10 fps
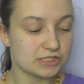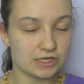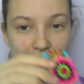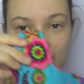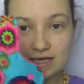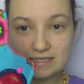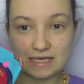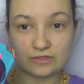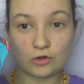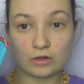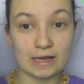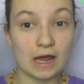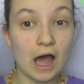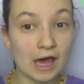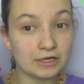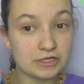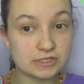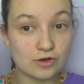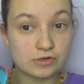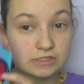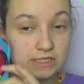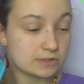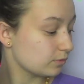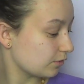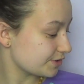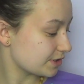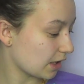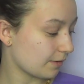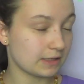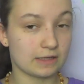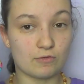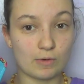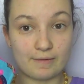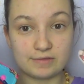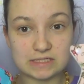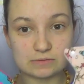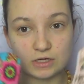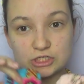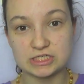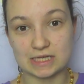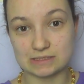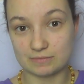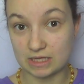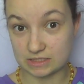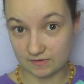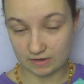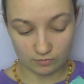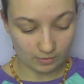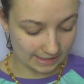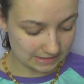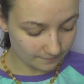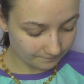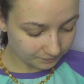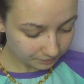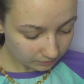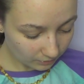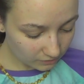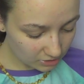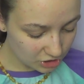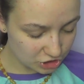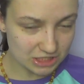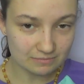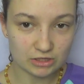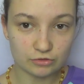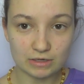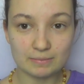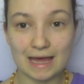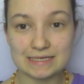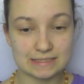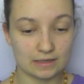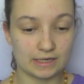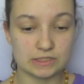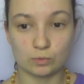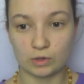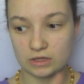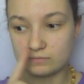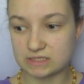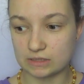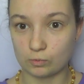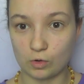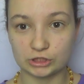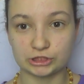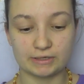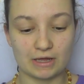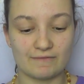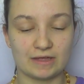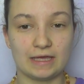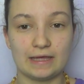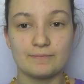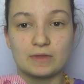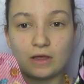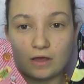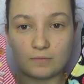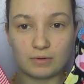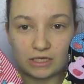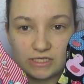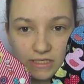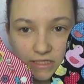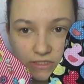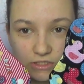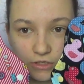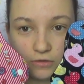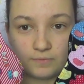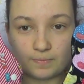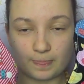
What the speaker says: So here is a thong liner. I don't use thongs, so this will also go in a giveaway with this one. She sent some of these for giveaways. She sent me three panty liners. One of them's in the wash, so I don't have it here. But these two,